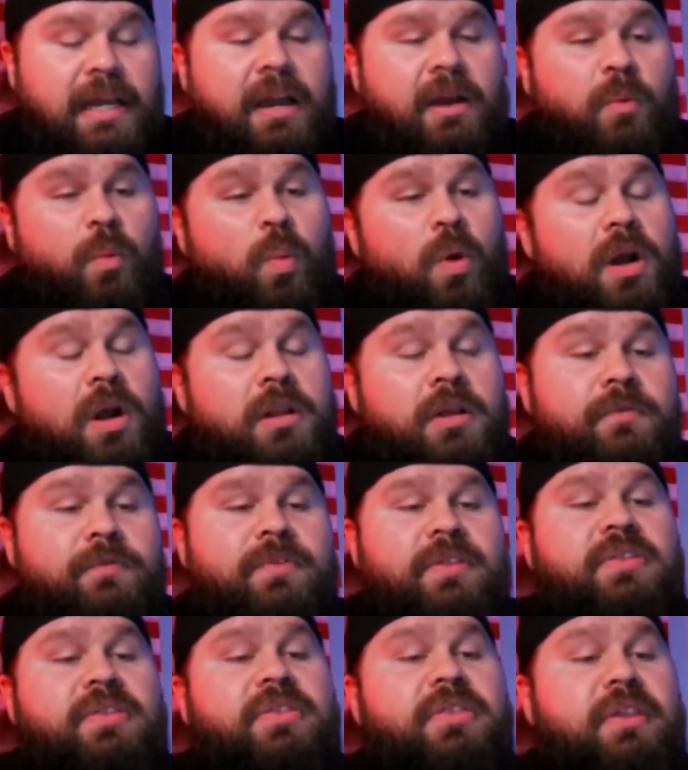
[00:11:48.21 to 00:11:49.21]
One
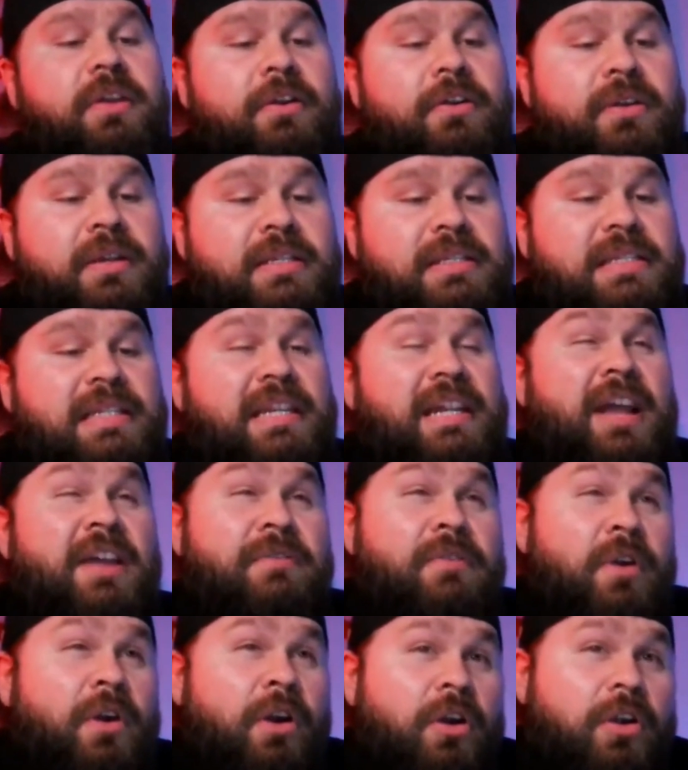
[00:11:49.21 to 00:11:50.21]
of the theories that
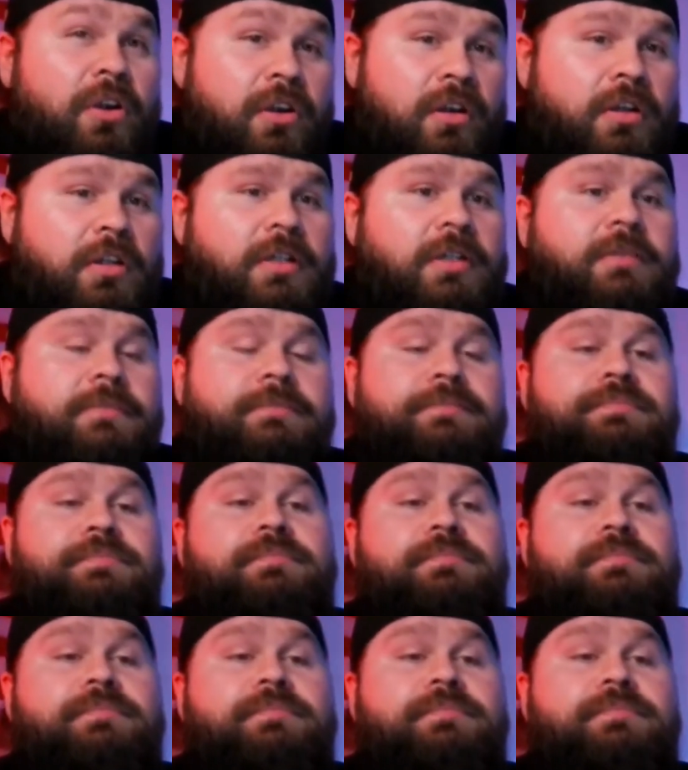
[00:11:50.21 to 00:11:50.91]
I've heard,